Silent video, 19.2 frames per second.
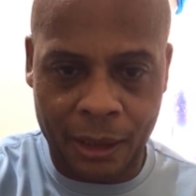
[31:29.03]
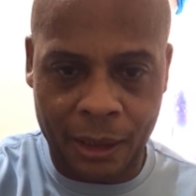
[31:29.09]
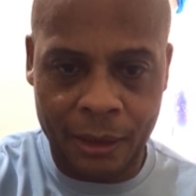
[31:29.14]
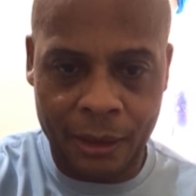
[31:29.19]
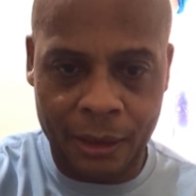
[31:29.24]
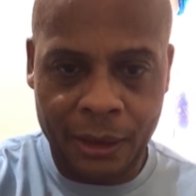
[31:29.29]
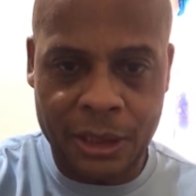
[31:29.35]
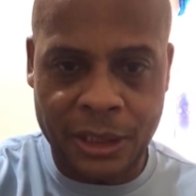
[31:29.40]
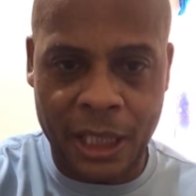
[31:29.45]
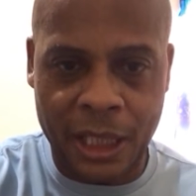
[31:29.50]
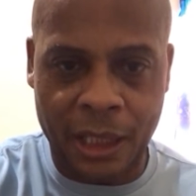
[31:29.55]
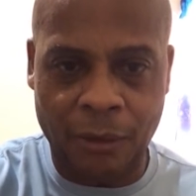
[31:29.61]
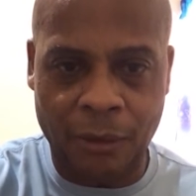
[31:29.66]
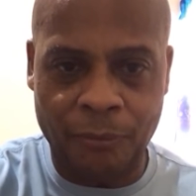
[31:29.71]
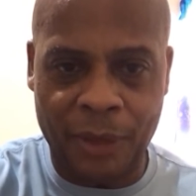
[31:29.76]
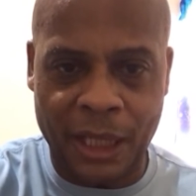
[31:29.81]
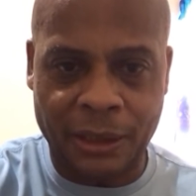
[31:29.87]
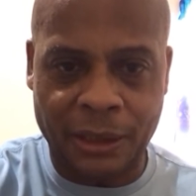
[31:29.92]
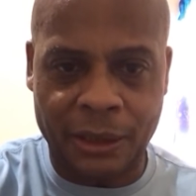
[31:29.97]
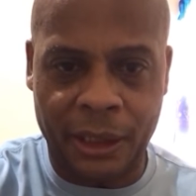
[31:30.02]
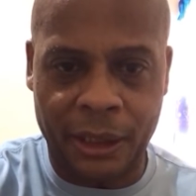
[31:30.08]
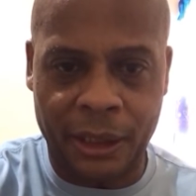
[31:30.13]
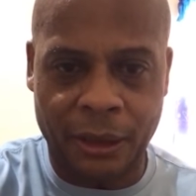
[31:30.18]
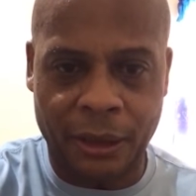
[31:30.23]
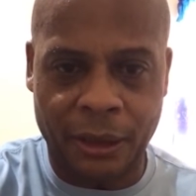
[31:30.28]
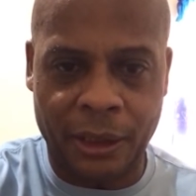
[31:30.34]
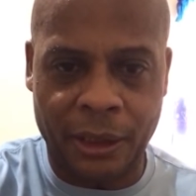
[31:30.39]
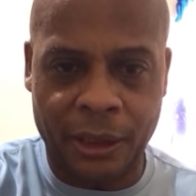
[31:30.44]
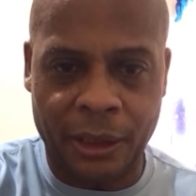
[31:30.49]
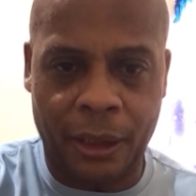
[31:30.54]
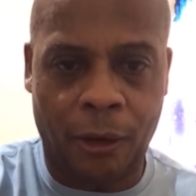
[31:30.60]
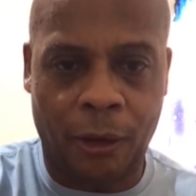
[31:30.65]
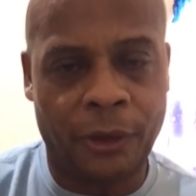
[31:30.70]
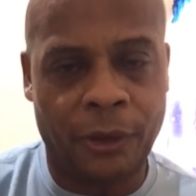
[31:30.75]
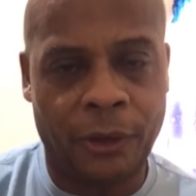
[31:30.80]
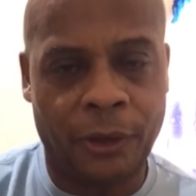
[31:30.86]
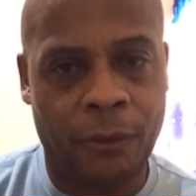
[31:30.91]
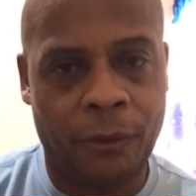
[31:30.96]
He says, tell him about the internet
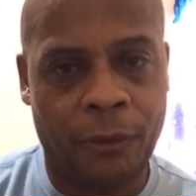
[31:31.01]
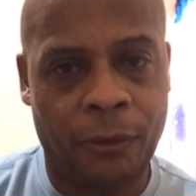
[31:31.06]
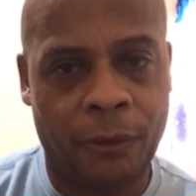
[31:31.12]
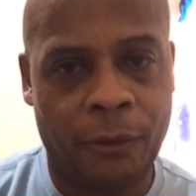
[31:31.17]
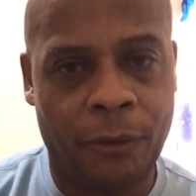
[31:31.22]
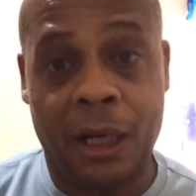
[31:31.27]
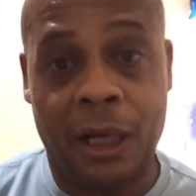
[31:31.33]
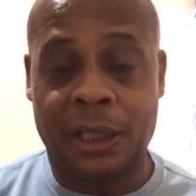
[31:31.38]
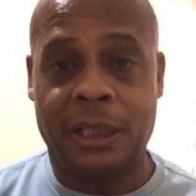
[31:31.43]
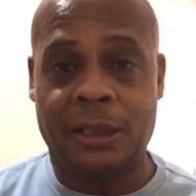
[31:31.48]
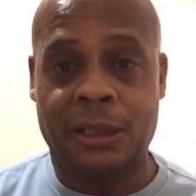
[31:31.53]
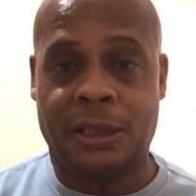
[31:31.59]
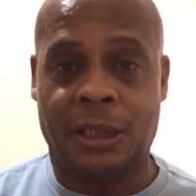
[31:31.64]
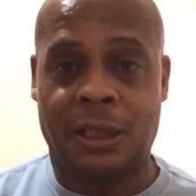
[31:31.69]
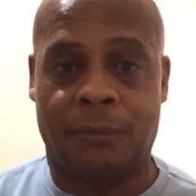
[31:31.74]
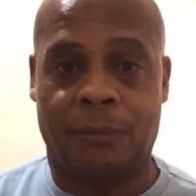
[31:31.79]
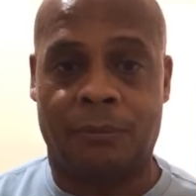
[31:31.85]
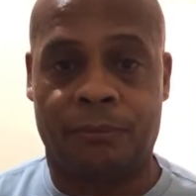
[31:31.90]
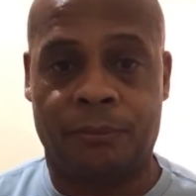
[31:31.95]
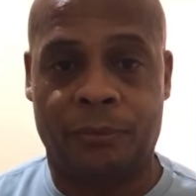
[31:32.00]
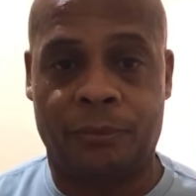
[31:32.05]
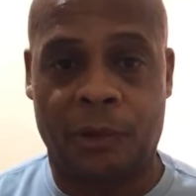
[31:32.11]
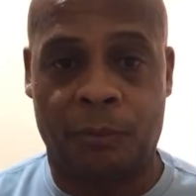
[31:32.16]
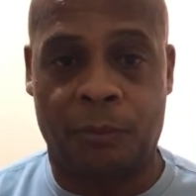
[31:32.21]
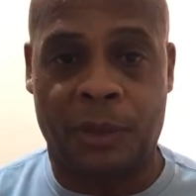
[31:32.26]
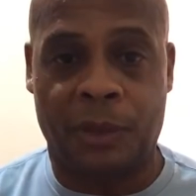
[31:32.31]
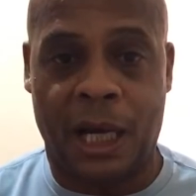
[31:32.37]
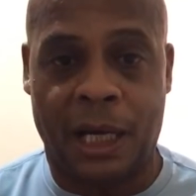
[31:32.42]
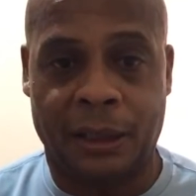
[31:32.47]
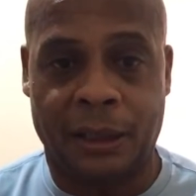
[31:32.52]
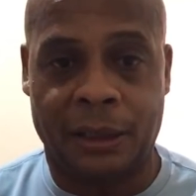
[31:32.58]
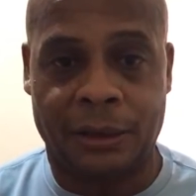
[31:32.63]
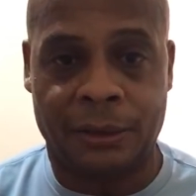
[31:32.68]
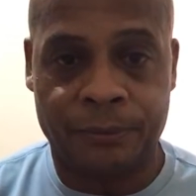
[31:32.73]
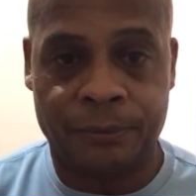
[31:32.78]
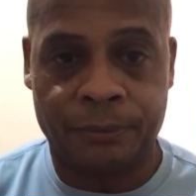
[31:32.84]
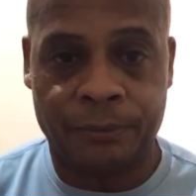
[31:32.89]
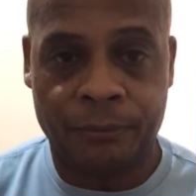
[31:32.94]
over here. Well, I'm going to tell you something, to be
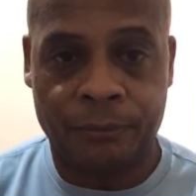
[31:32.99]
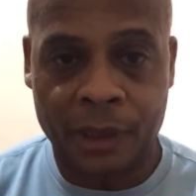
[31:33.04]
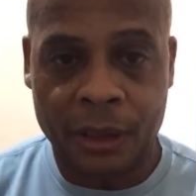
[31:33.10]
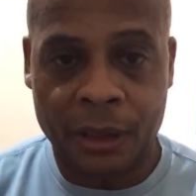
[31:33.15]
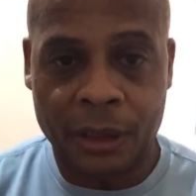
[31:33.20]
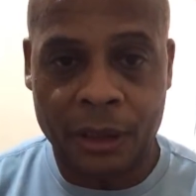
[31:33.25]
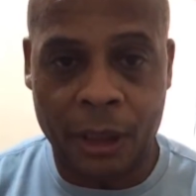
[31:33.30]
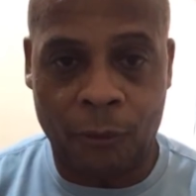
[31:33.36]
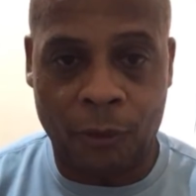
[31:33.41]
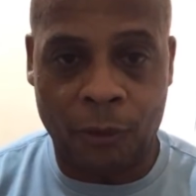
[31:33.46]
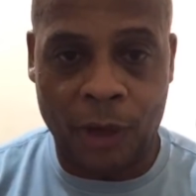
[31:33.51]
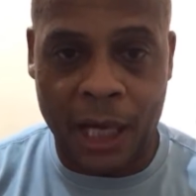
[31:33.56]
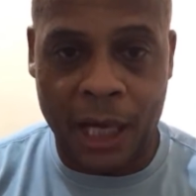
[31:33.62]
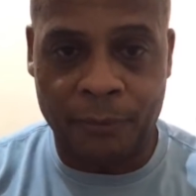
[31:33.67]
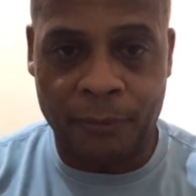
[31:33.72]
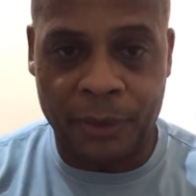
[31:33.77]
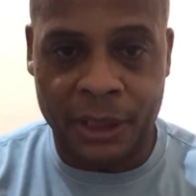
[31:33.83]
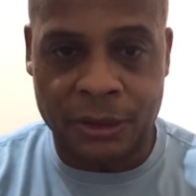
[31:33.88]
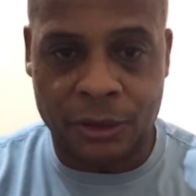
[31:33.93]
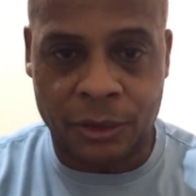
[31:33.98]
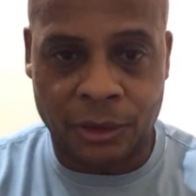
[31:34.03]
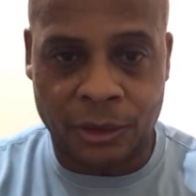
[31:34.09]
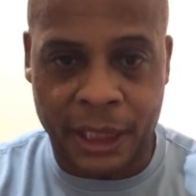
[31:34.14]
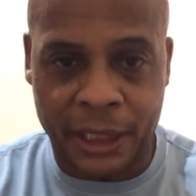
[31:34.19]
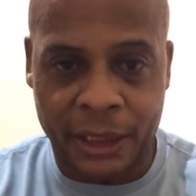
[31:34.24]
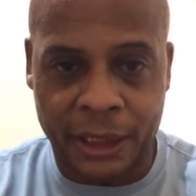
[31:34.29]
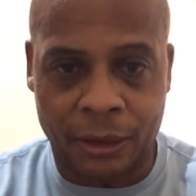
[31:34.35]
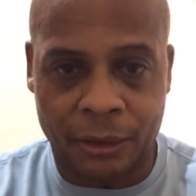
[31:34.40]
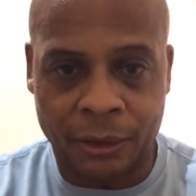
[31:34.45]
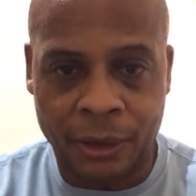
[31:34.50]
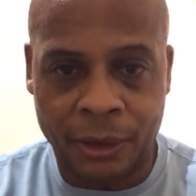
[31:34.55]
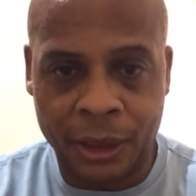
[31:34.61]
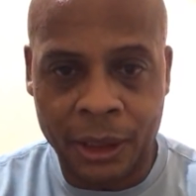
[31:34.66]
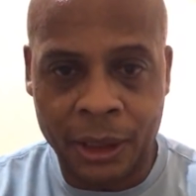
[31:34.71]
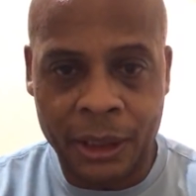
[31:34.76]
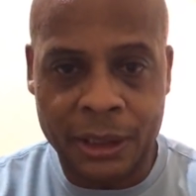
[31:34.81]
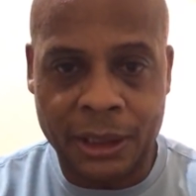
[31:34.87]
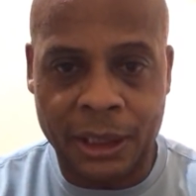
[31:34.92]
honest. Yeah, Ron Bizzle, thank
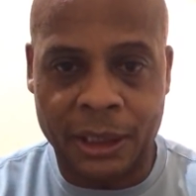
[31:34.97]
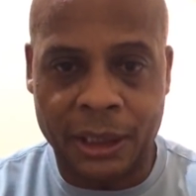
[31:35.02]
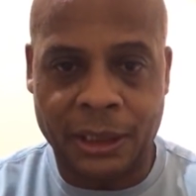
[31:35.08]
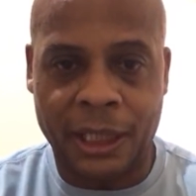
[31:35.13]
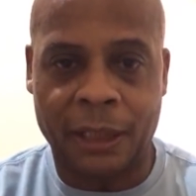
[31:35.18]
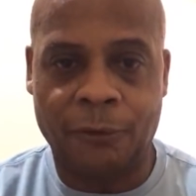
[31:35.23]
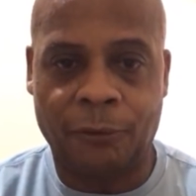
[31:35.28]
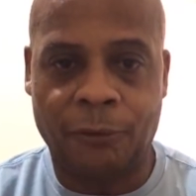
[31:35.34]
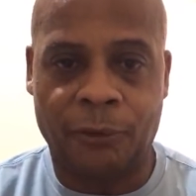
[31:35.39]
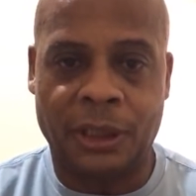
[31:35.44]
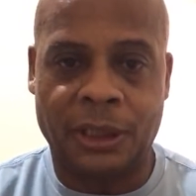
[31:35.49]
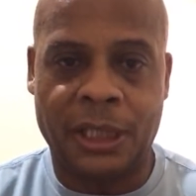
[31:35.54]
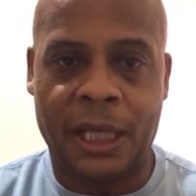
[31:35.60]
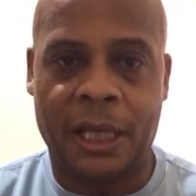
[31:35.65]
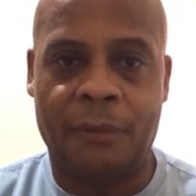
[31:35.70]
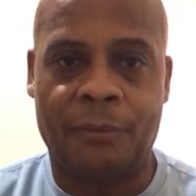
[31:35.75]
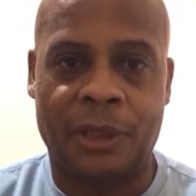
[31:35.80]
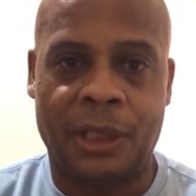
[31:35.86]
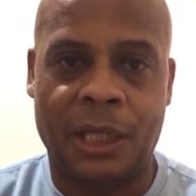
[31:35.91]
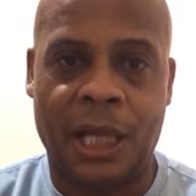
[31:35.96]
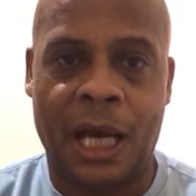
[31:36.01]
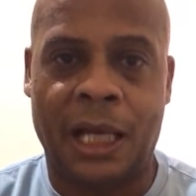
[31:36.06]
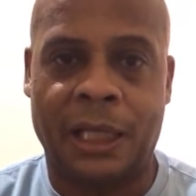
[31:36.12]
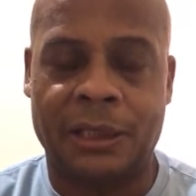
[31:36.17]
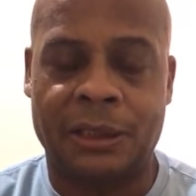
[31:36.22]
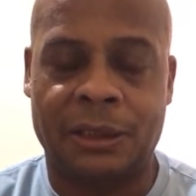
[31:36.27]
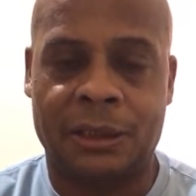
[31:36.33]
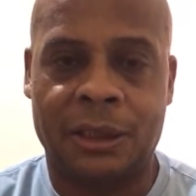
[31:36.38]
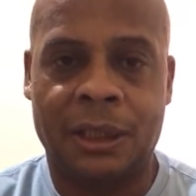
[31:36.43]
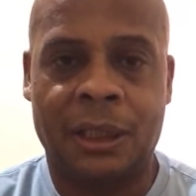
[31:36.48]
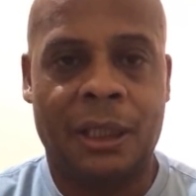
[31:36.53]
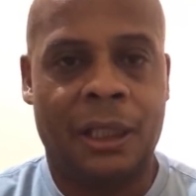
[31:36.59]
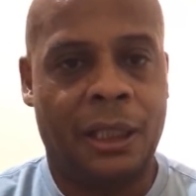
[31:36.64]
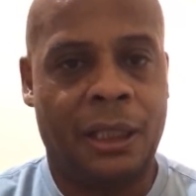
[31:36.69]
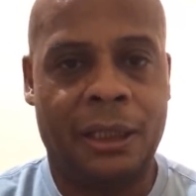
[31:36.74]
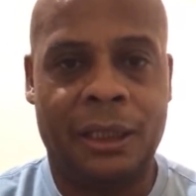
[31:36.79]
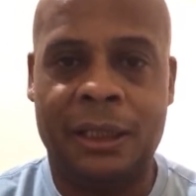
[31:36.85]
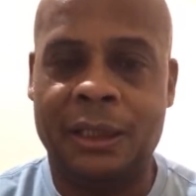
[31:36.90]
you. He said, thanks for your time and knowledge.
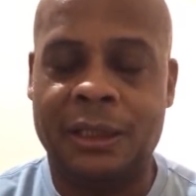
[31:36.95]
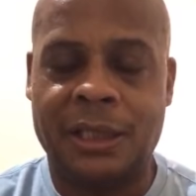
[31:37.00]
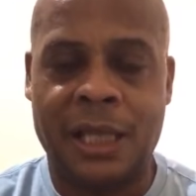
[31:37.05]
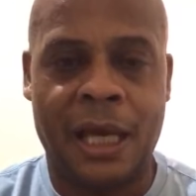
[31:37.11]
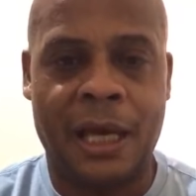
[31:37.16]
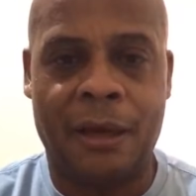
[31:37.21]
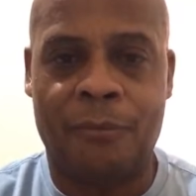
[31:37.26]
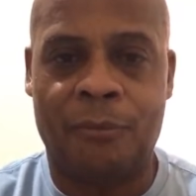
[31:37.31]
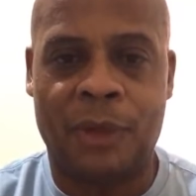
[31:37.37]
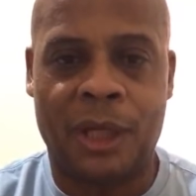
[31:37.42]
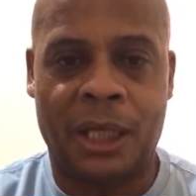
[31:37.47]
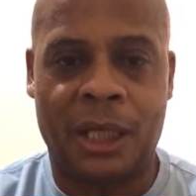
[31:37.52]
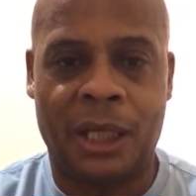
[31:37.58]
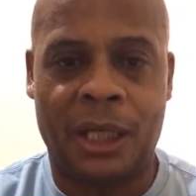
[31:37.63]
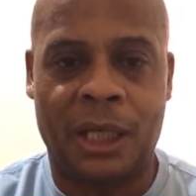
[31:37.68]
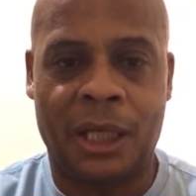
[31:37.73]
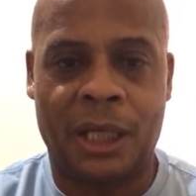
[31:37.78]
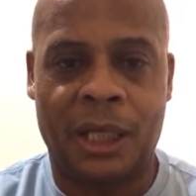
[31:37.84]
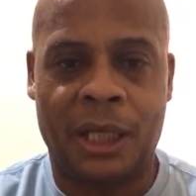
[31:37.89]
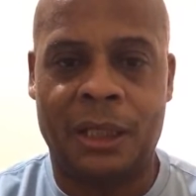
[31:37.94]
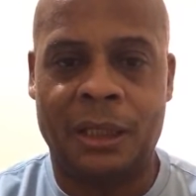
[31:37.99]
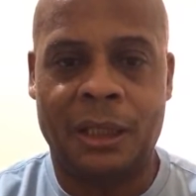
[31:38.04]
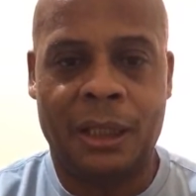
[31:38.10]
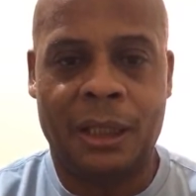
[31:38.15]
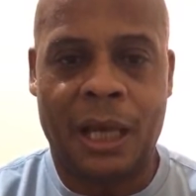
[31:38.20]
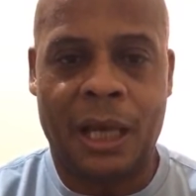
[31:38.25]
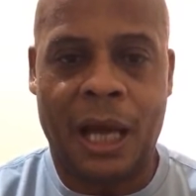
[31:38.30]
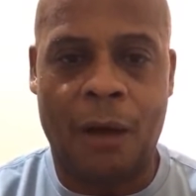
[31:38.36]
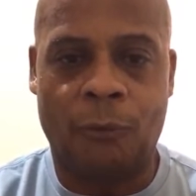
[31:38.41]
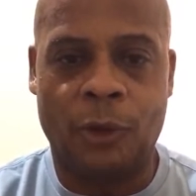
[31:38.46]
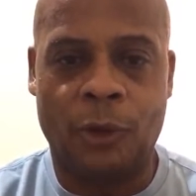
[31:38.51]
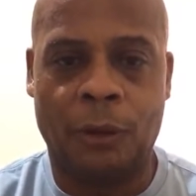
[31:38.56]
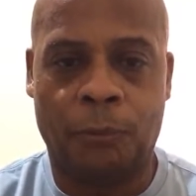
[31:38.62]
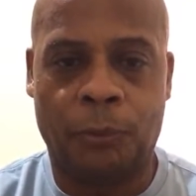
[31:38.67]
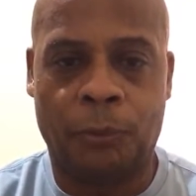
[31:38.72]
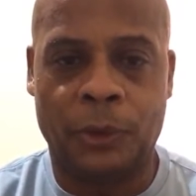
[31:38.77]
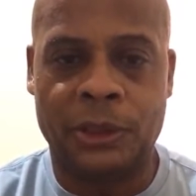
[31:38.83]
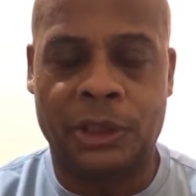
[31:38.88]
Anytime, man. I really
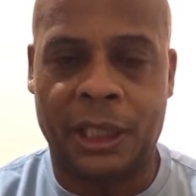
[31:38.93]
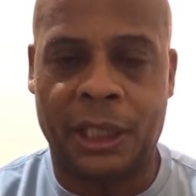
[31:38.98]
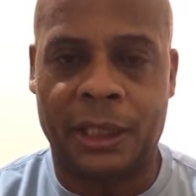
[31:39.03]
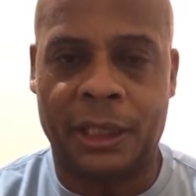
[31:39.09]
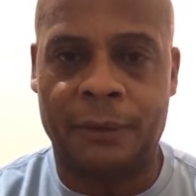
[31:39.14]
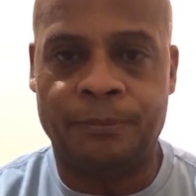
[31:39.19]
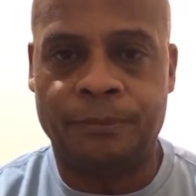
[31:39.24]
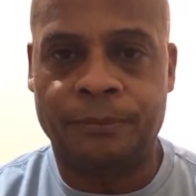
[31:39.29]
appreciate it.